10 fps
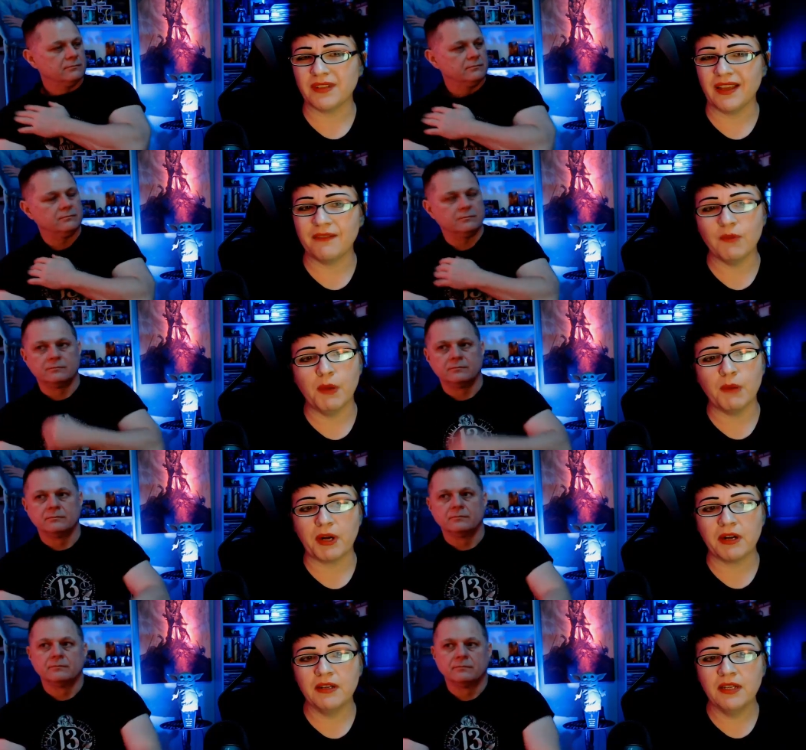Speaker 1: kind of a
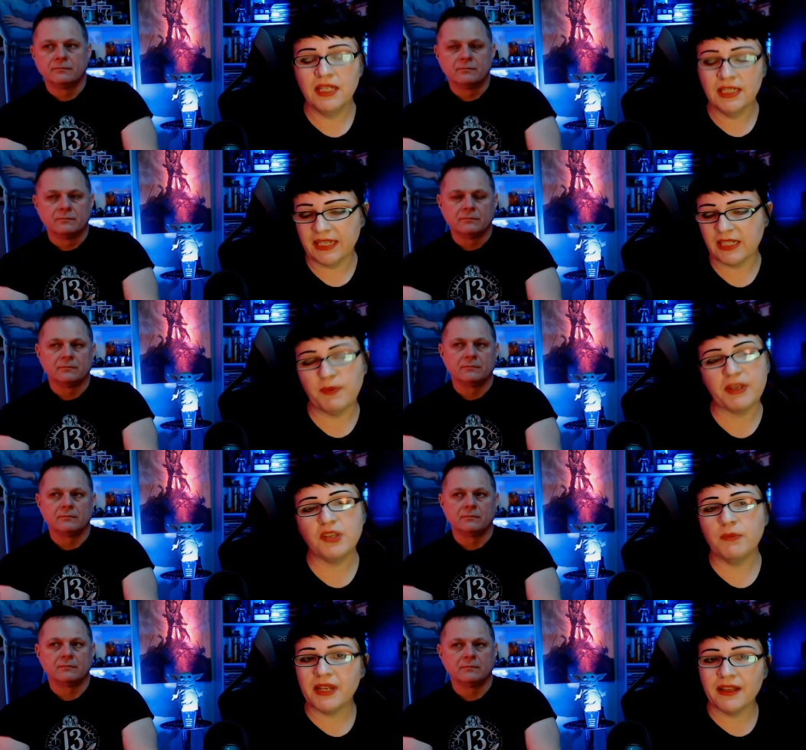bummer. Like
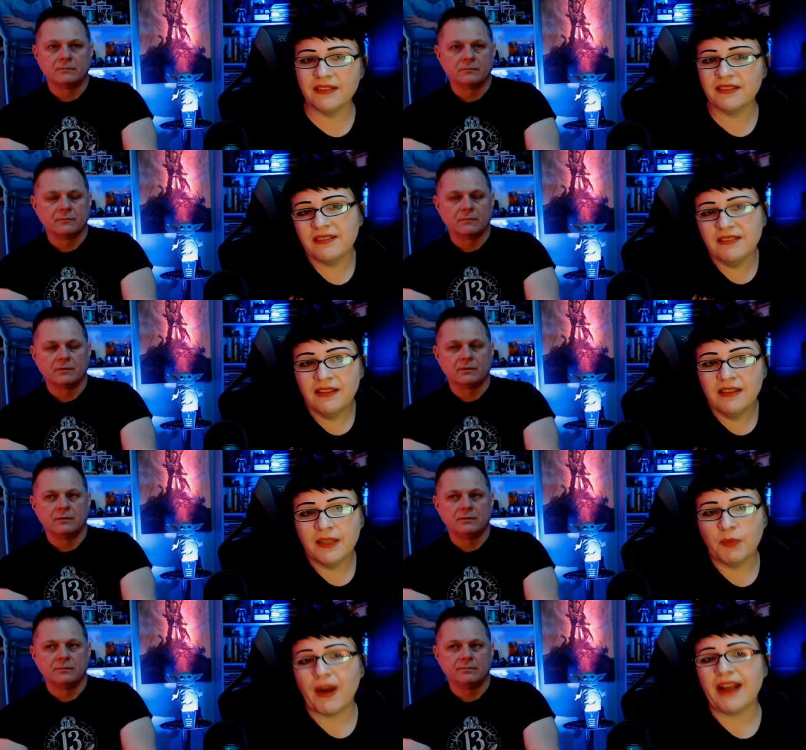especially because
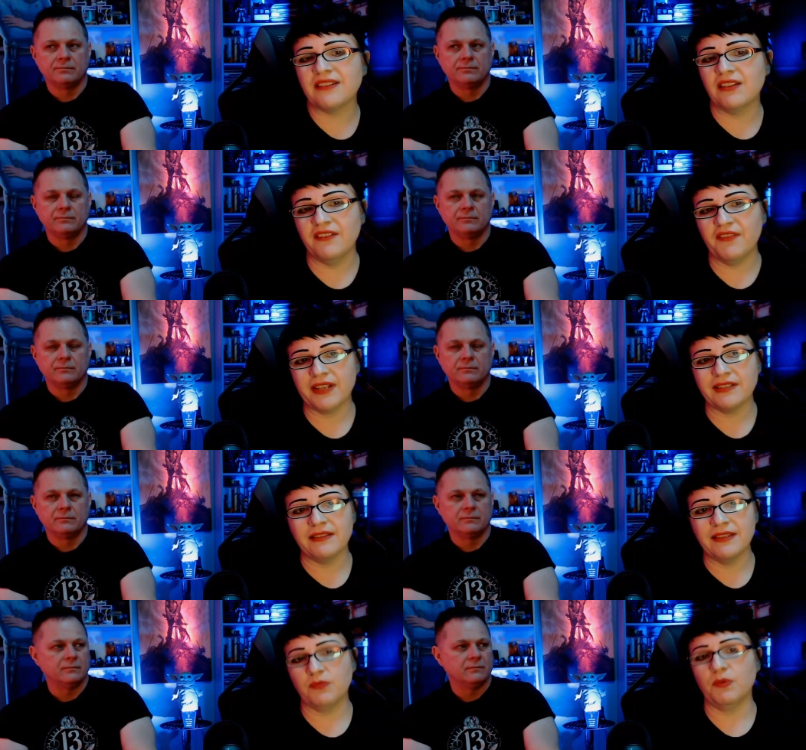the practical effects
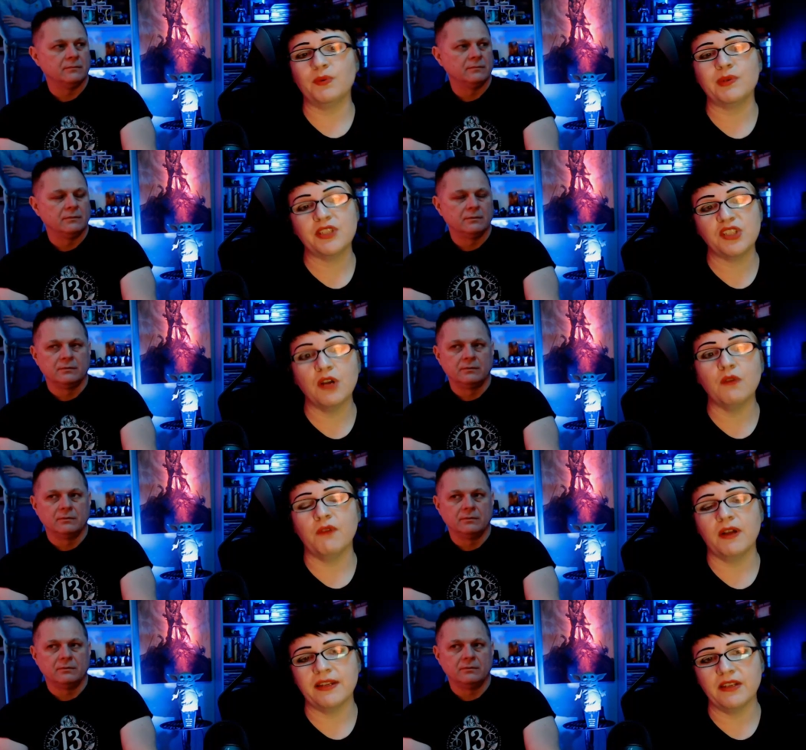in this one were so
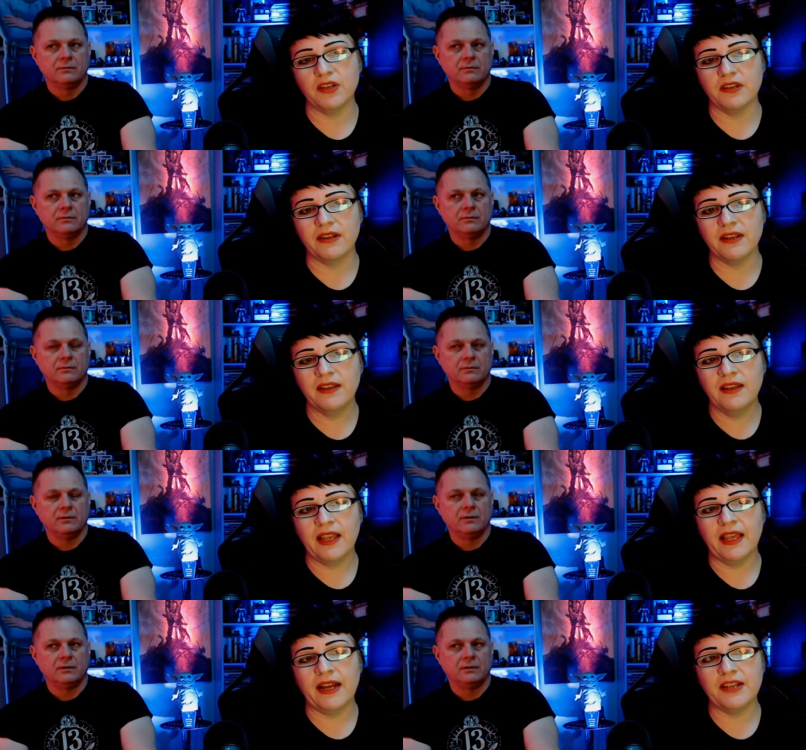fucking good.
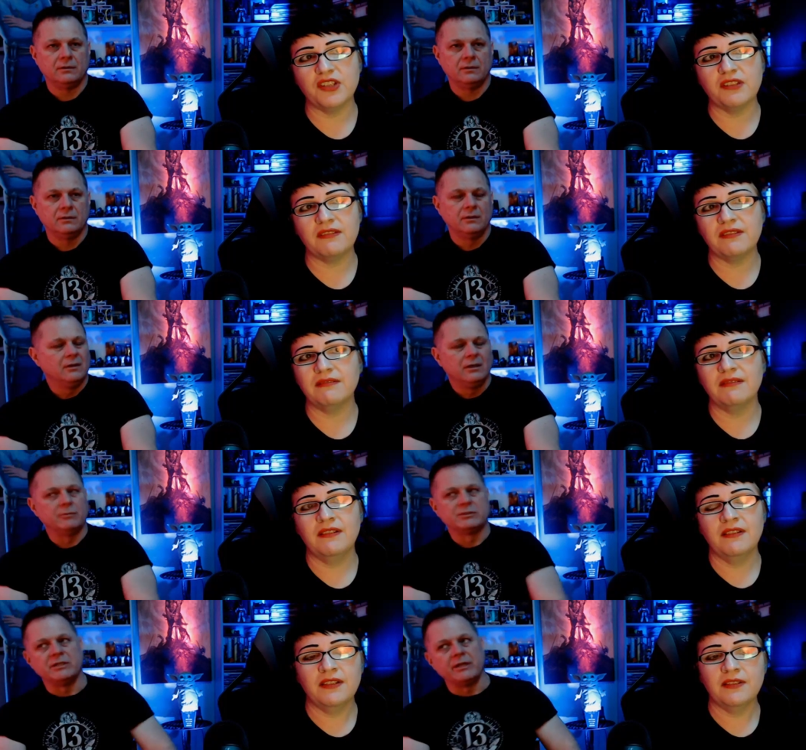Yeah. And I
Speaker 2: just
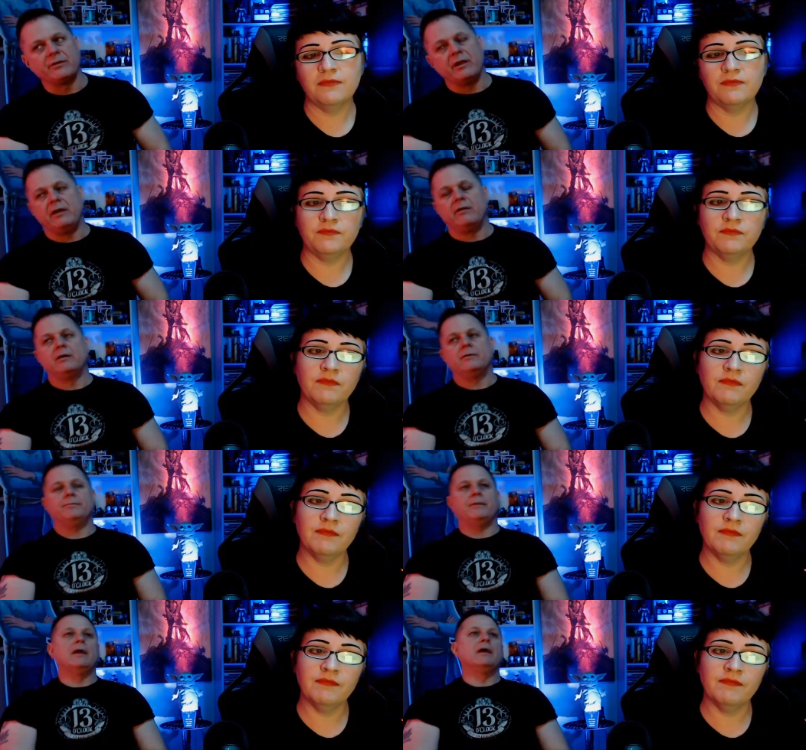it was another era,
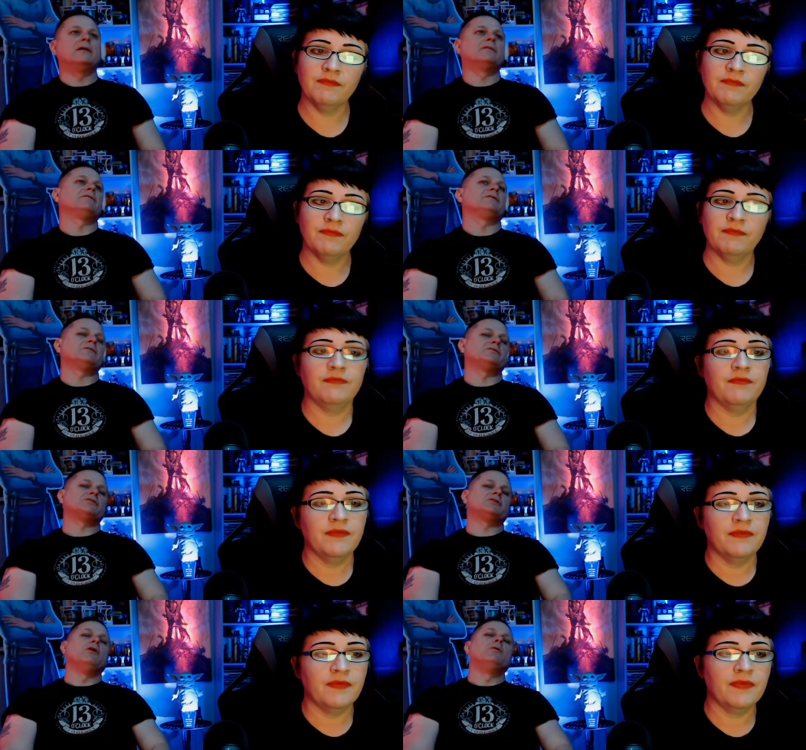and the, the,
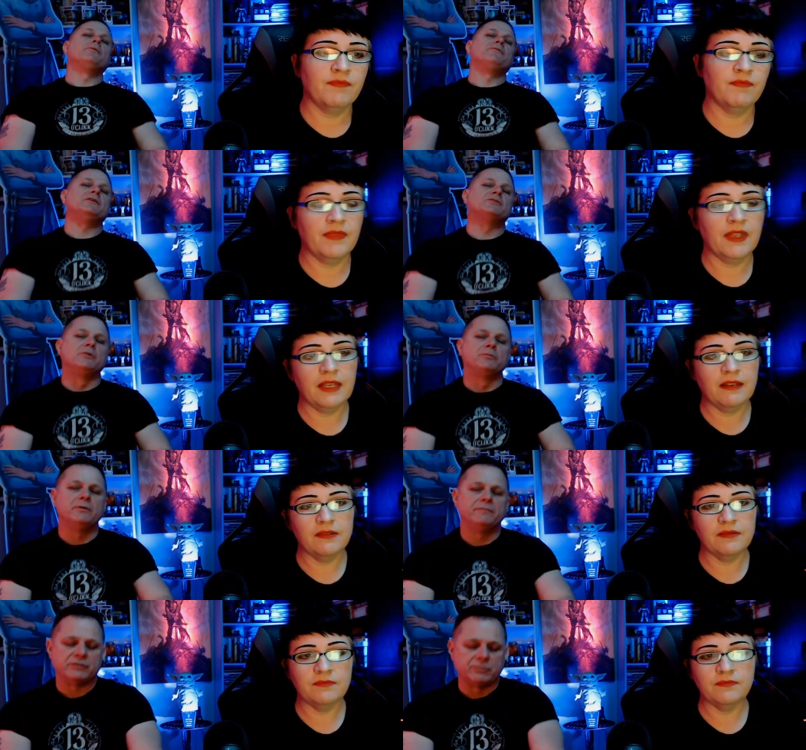scope of these old
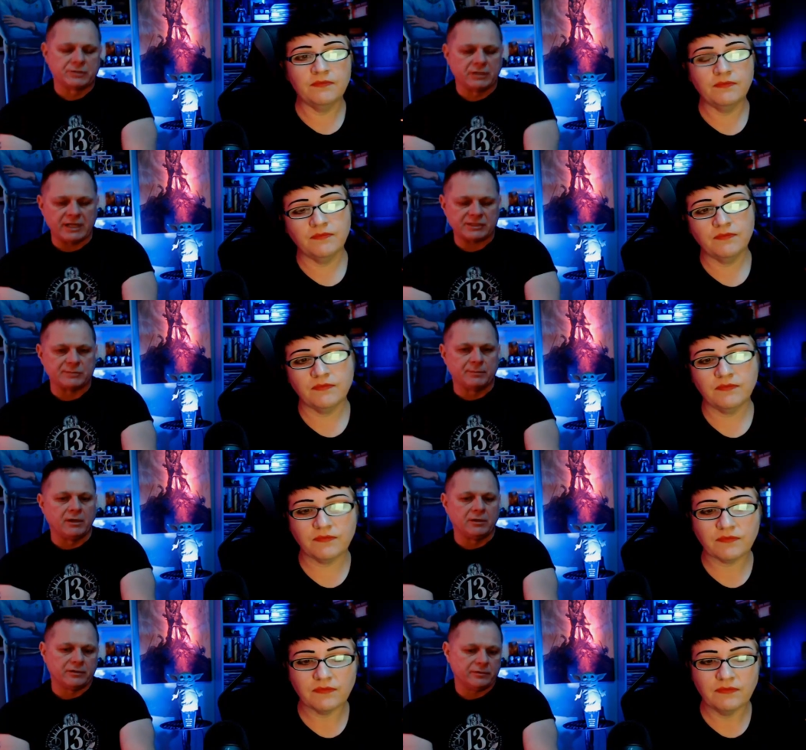movies was a lot
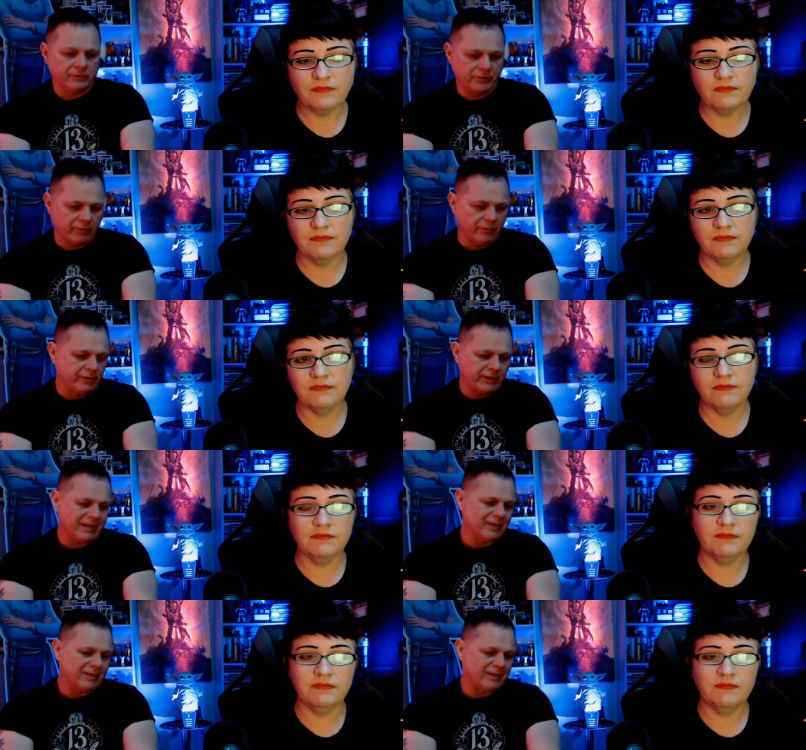smaller. You're only like